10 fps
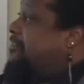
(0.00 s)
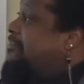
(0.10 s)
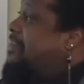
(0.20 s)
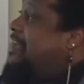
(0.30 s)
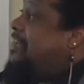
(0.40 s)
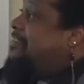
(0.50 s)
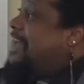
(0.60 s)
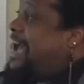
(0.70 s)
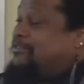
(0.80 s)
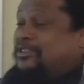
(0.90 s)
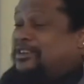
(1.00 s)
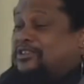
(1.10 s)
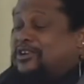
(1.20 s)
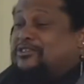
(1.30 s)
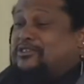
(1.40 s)
this, that atrazine
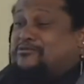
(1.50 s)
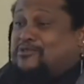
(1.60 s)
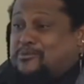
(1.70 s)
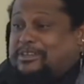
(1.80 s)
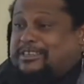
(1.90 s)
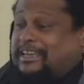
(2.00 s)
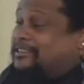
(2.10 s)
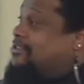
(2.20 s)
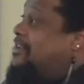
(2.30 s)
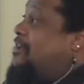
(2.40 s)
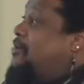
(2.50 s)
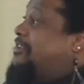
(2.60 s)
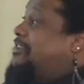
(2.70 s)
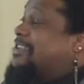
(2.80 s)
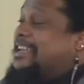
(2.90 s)
turns on aromatase, which
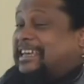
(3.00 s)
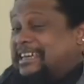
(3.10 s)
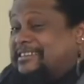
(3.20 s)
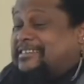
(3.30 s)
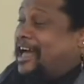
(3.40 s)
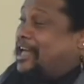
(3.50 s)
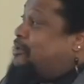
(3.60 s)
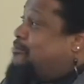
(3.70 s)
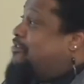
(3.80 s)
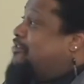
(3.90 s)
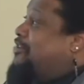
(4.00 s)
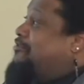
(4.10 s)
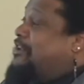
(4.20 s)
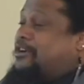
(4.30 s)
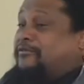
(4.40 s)
is the enzyme of the machinery
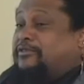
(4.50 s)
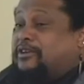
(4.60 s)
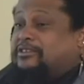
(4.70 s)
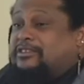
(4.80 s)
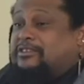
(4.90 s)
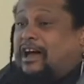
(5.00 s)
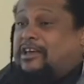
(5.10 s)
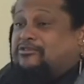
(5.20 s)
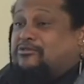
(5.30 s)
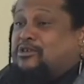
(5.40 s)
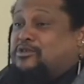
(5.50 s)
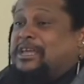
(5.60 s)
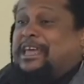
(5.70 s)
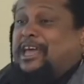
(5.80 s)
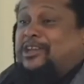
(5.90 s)
that converts testosterone
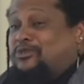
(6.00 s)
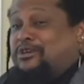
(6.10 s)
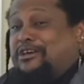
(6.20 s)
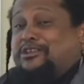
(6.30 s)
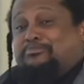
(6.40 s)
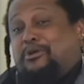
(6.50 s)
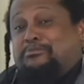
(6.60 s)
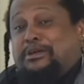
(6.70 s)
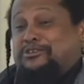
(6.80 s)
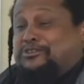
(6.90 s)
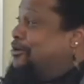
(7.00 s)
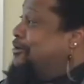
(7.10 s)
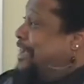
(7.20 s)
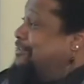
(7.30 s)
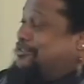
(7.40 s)
into another portmanteau,
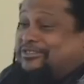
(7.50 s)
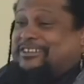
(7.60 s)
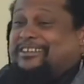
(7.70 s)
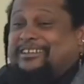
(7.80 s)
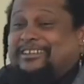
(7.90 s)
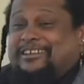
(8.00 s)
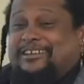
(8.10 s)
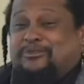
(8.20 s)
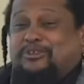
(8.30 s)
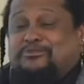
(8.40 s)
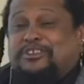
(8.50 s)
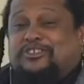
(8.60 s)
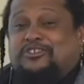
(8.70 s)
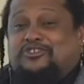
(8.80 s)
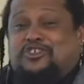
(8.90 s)
estrogen, which means
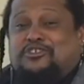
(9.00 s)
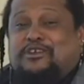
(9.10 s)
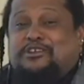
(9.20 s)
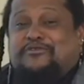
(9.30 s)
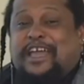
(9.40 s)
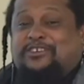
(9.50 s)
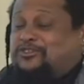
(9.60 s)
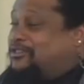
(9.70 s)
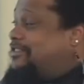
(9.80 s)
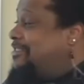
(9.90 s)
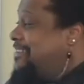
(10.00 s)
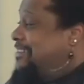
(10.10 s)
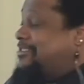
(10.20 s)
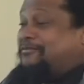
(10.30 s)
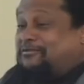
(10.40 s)
the generator of estrus. It's
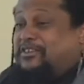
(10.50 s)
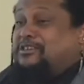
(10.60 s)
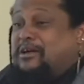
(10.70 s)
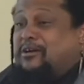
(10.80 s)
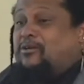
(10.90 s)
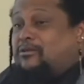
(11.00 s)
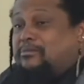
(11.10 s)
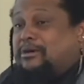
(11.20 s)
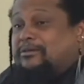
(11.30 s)
the female hormone.